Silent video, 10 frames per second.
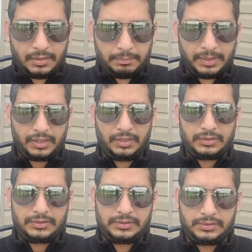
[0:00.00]

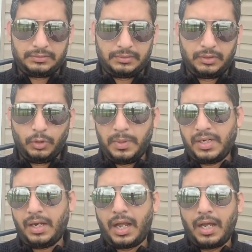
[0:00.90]
Because no
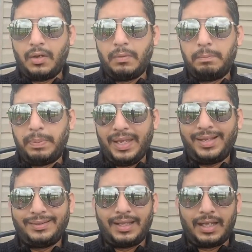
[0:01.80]
matter how big
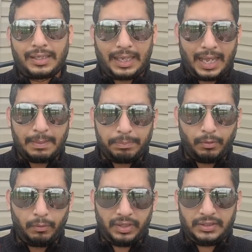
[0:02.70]
the gap
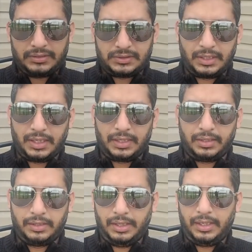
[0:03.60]
was, like
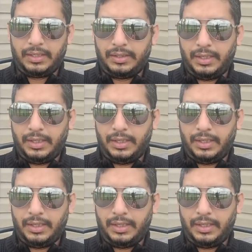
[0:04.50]
they